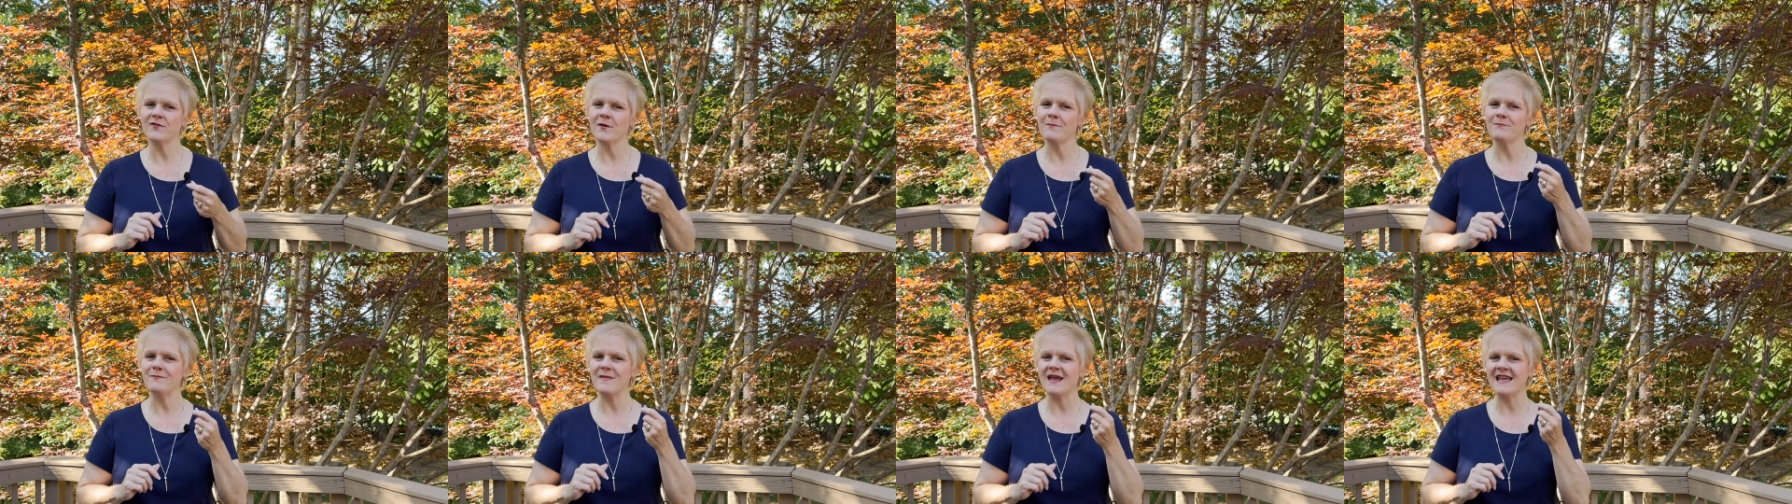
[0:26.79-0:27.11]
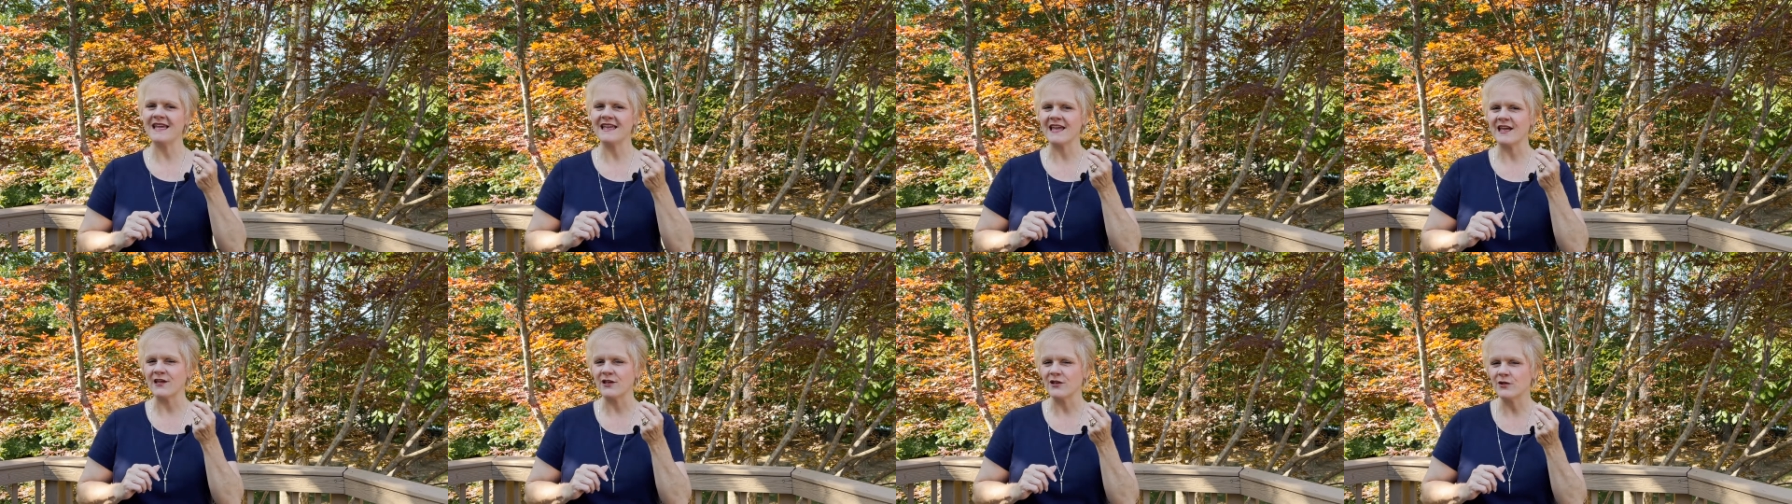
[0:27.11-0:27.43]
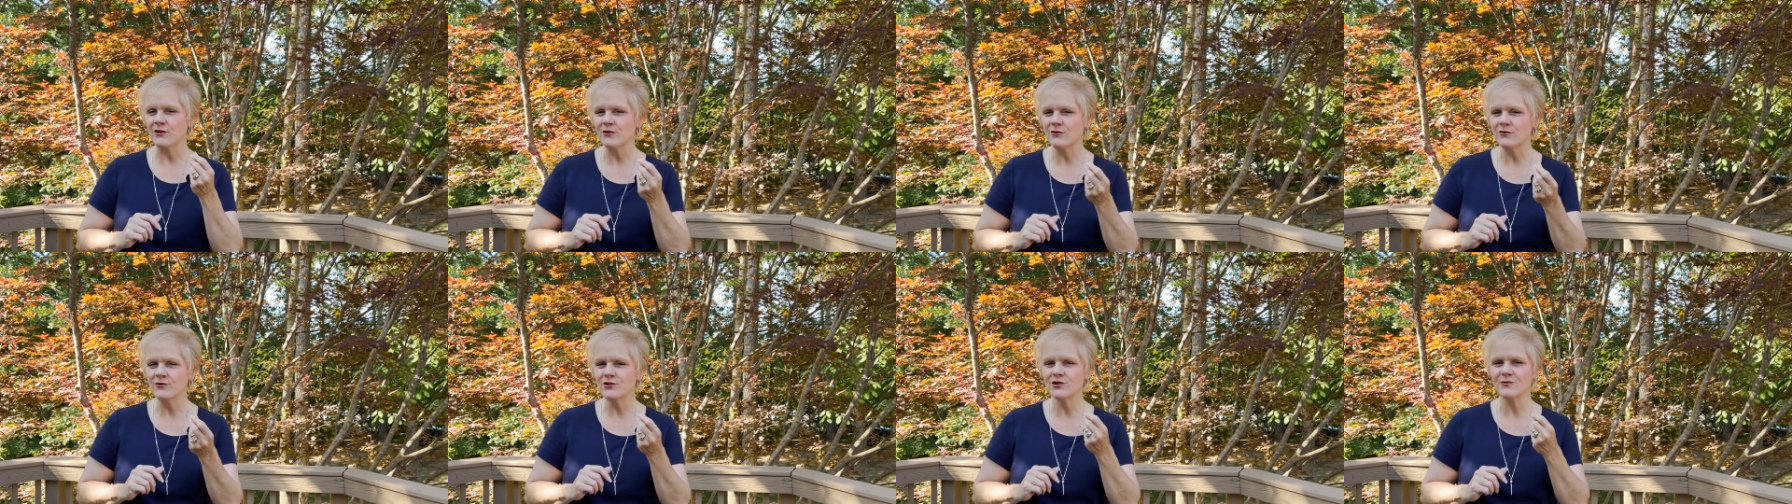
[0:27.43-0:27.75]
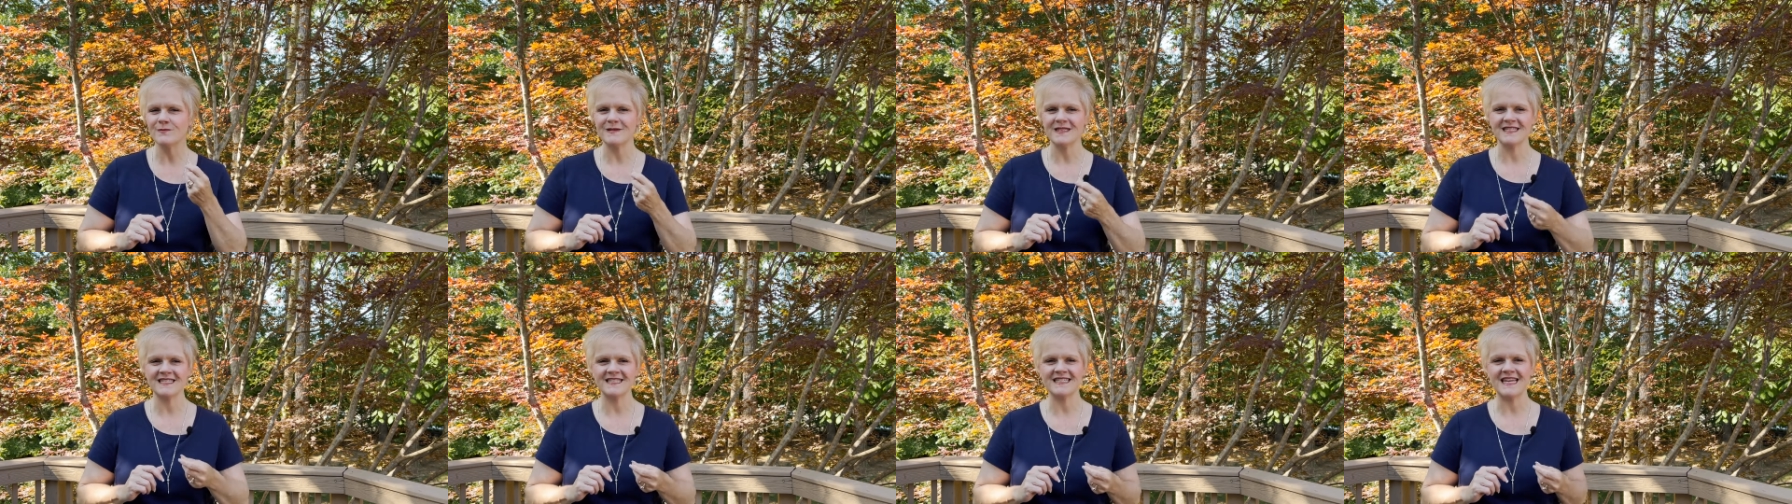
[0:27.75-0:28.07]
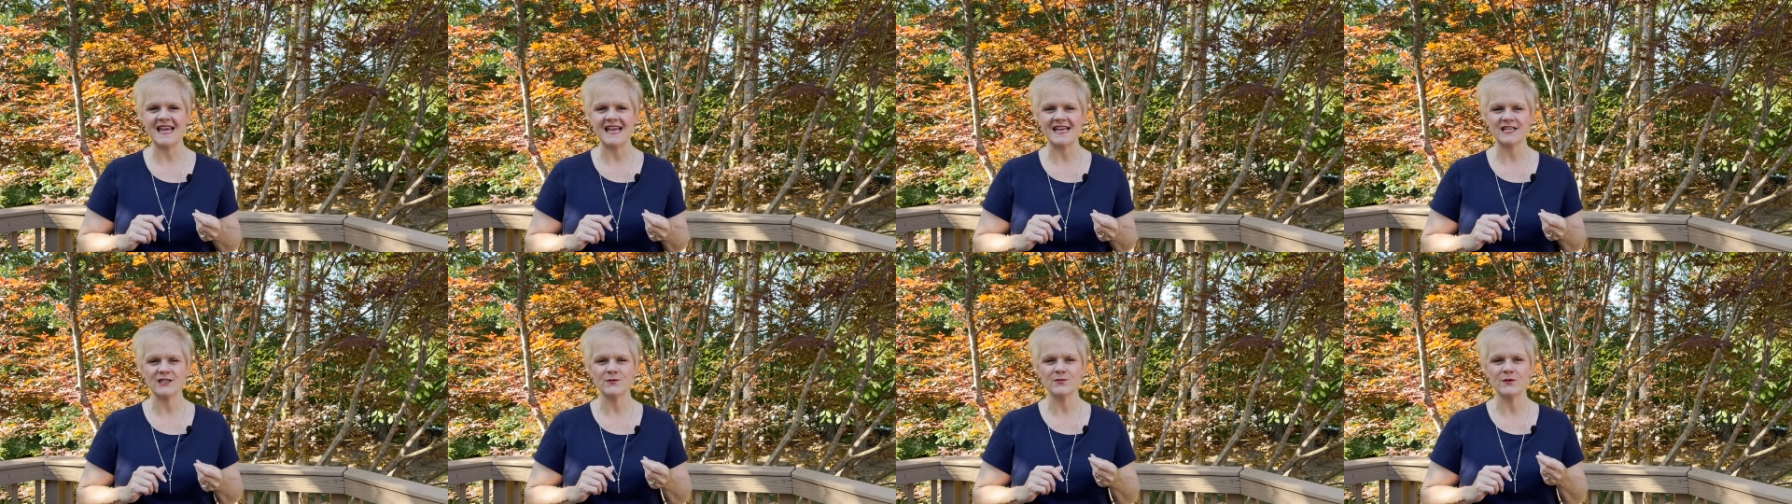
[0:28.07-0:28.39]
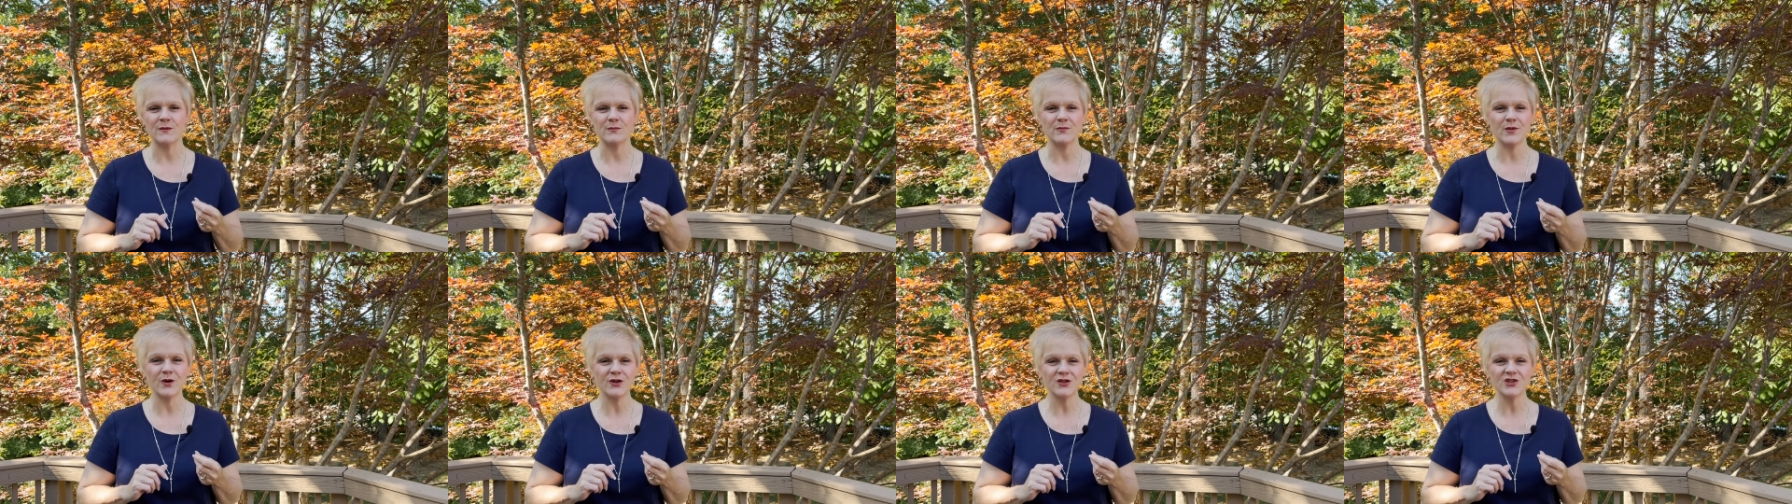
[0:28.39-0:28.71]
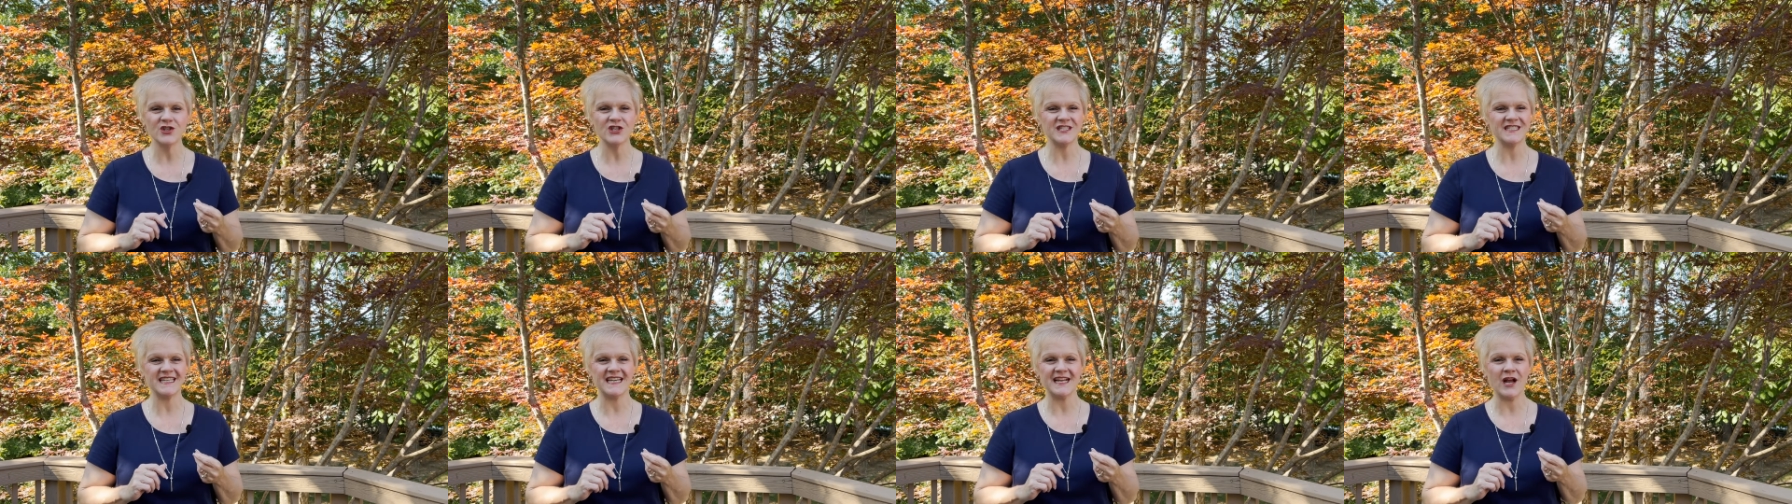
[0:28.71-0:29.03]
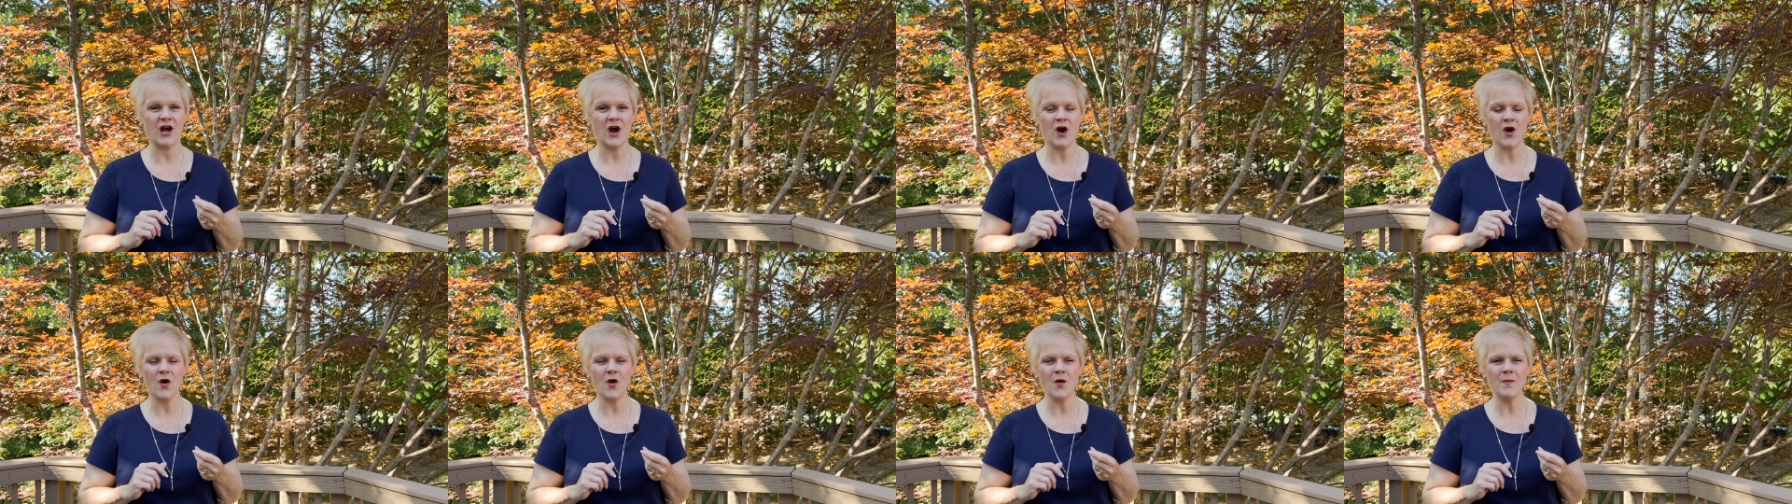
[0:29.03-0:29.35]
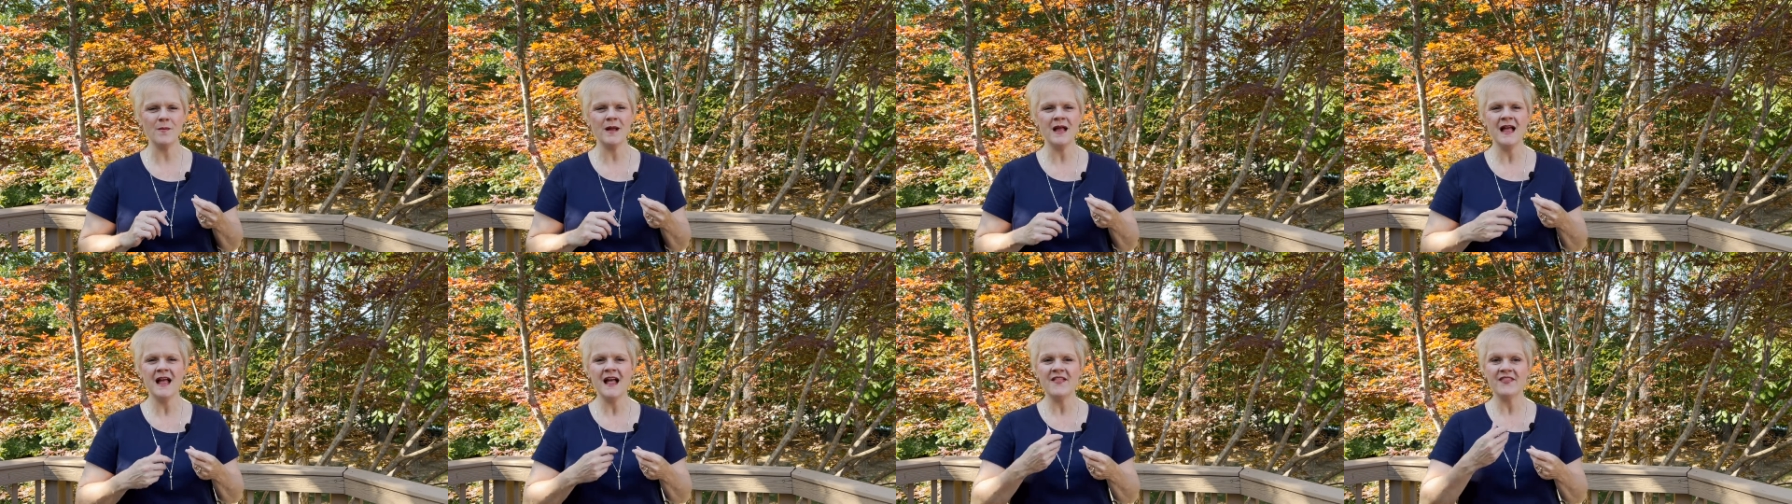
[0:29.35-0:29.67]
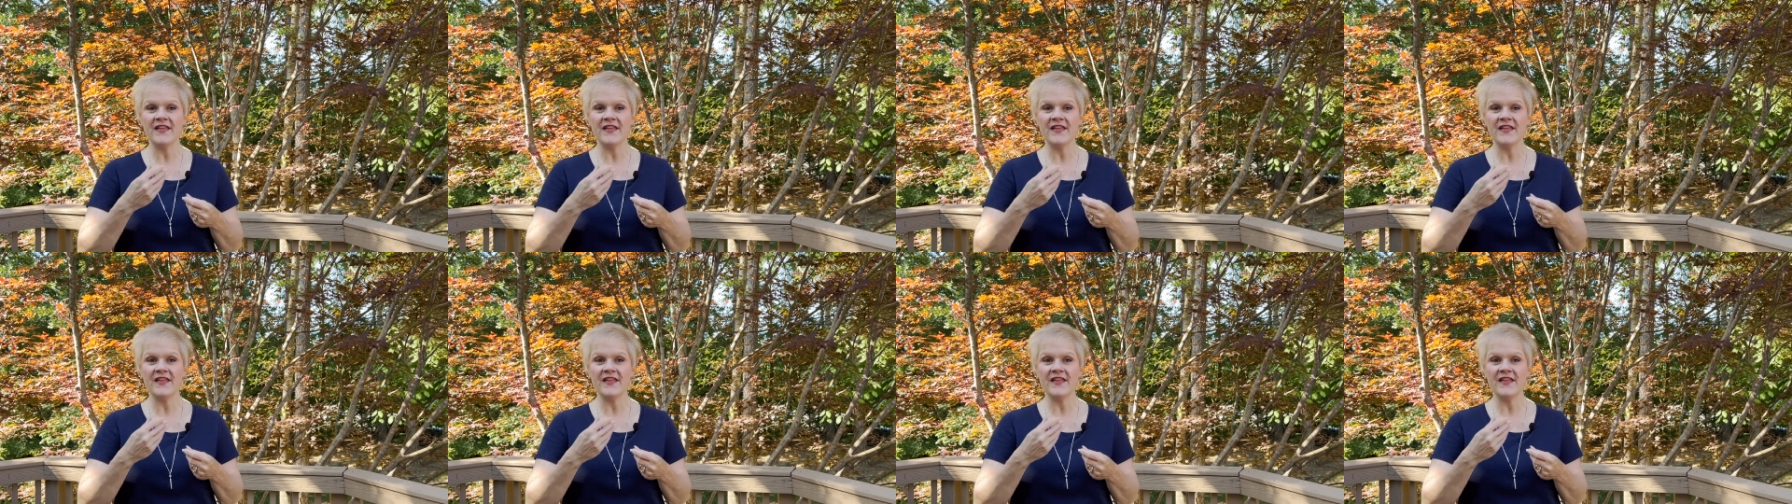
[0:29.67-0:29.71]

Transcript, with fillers: from making huge mistakes when purchasing a home